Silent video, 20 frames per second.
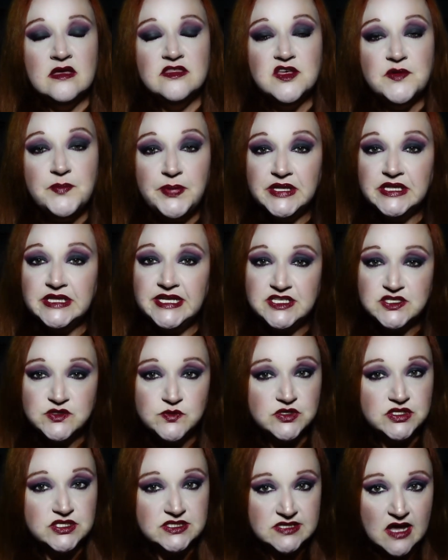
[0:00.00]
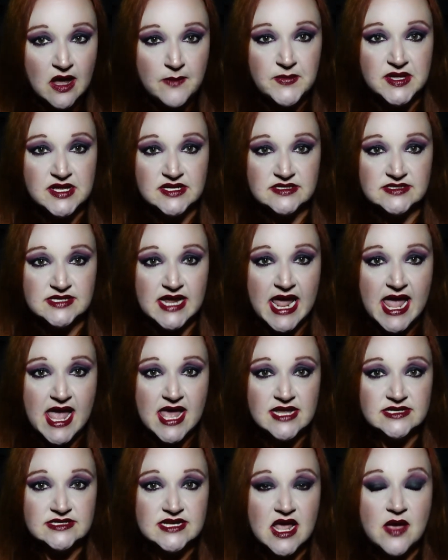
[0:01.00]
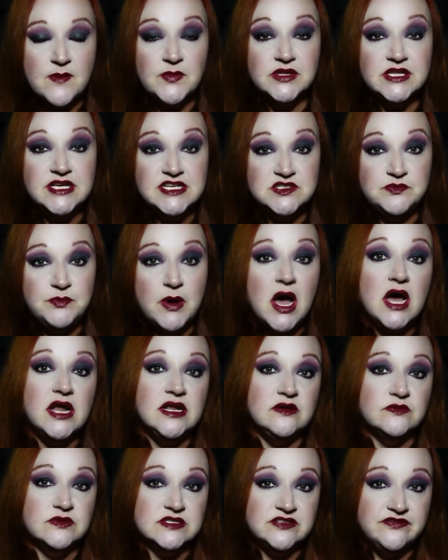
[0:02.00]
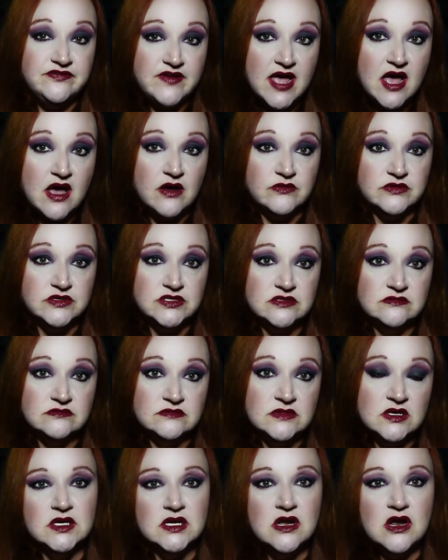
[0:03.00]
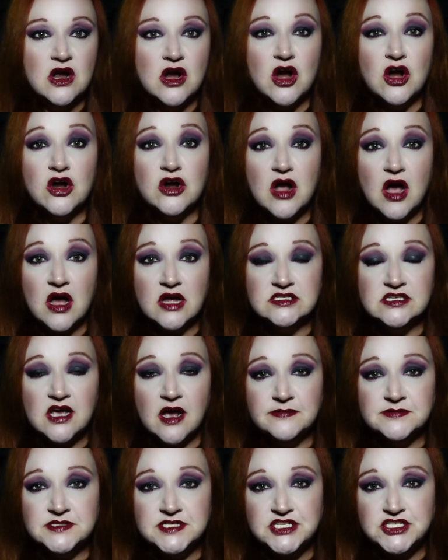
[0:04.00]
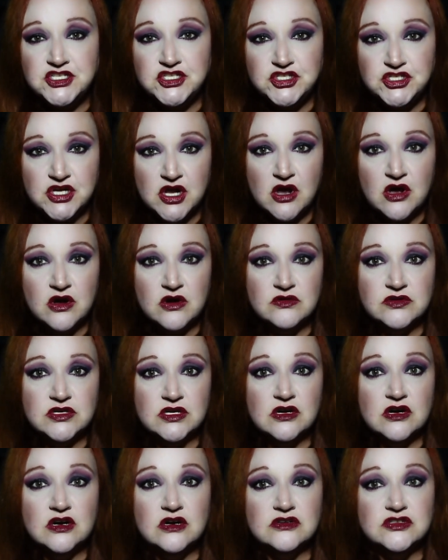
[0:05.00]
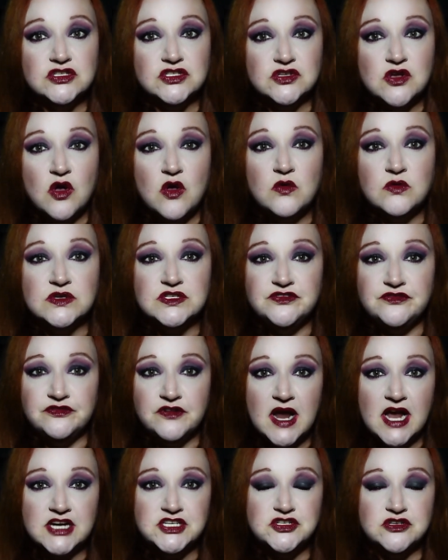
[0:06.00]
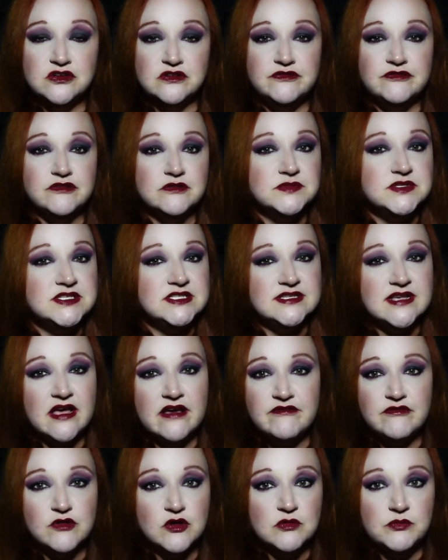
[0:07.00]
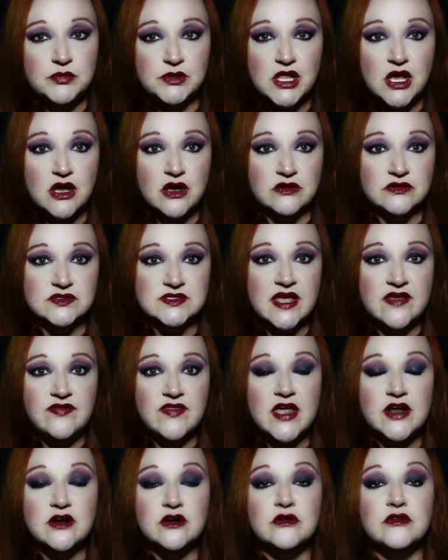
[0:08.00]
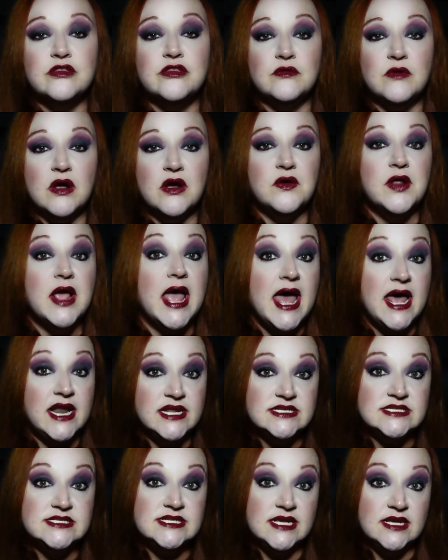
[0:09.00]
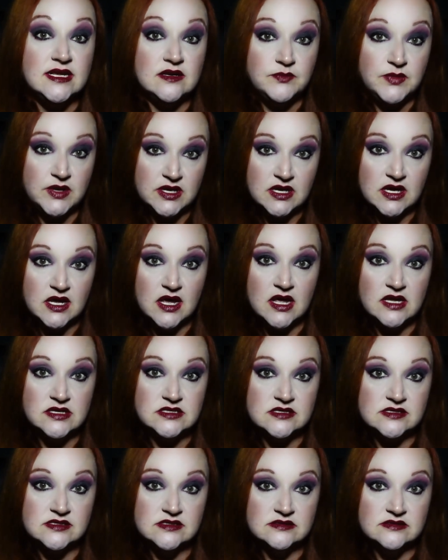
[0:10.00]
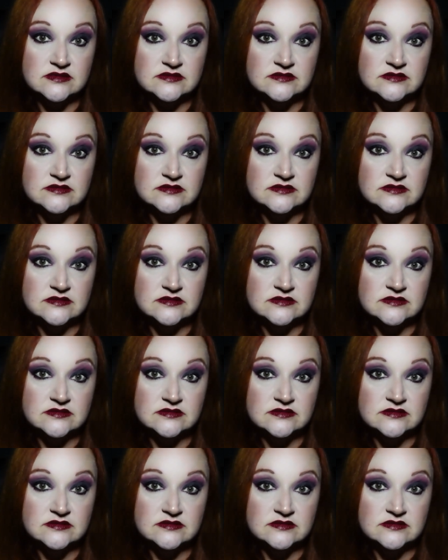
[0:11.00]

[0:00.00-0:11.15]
The police were summoned and Emily's body was found. Her autopsy showed her skull was fractured from several blows and that her throat had indeed been cut.